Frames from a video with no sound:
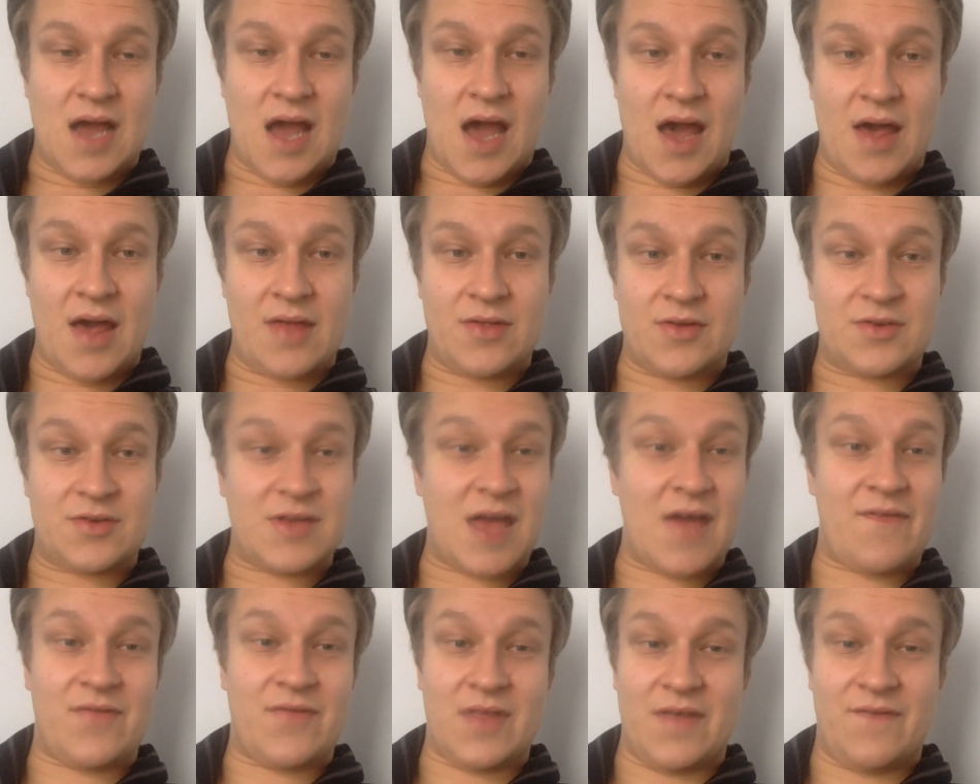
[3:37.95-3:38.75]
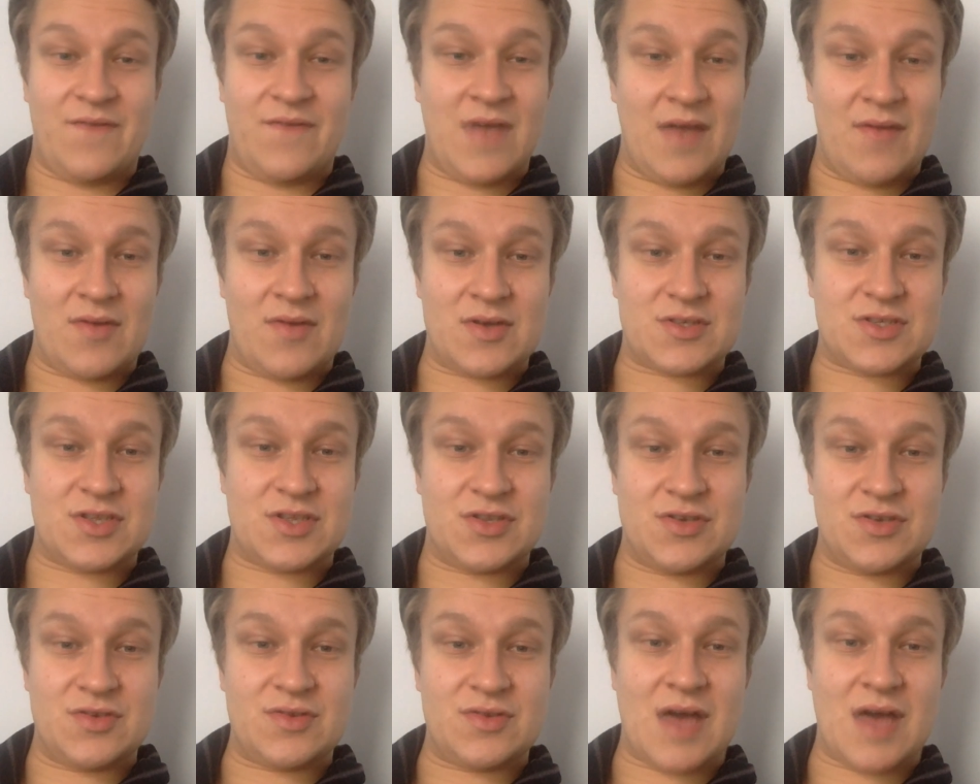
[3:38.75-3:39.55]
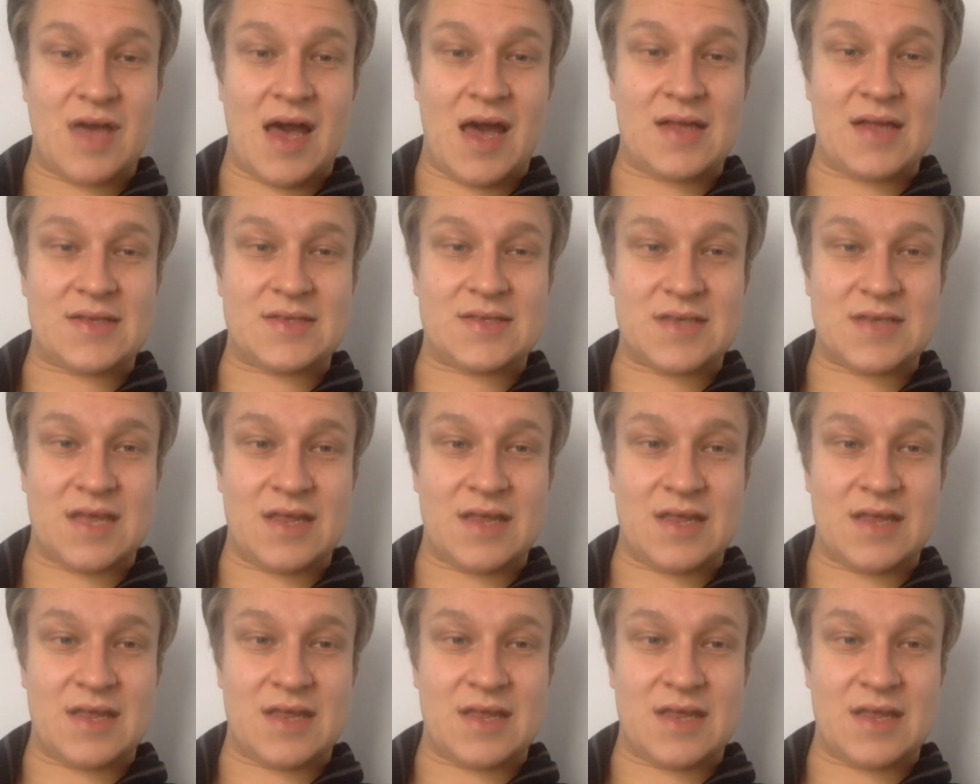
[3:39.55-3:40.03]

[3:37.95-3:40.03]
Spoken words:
they're definitely favourites to do that.